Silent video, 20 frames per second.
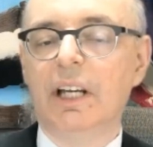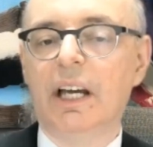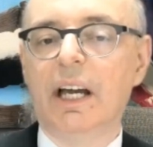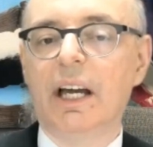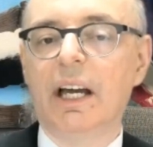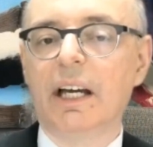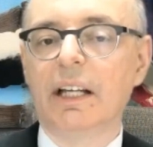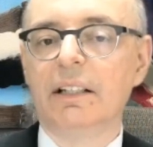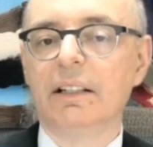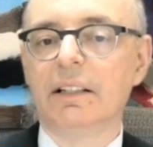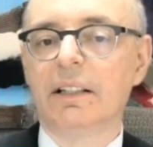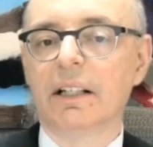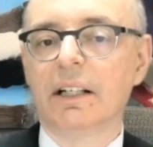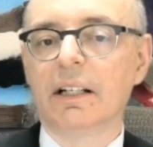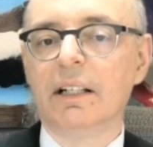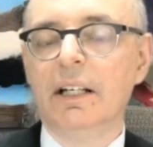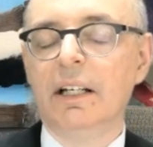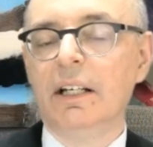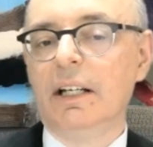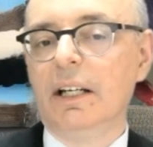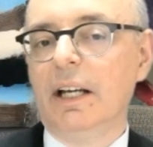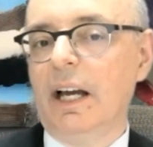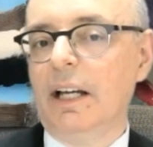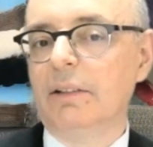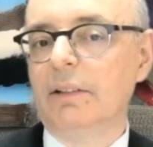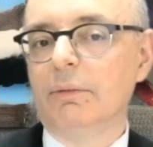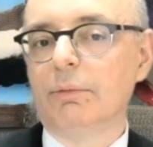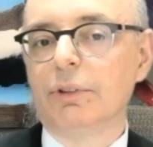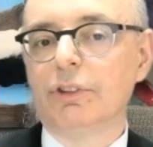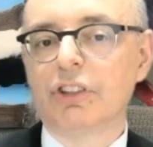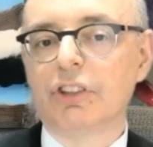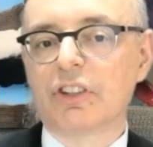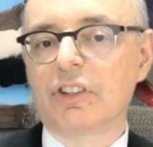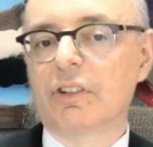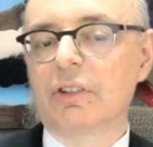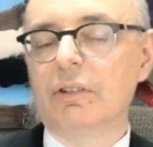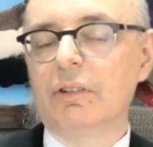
And we're just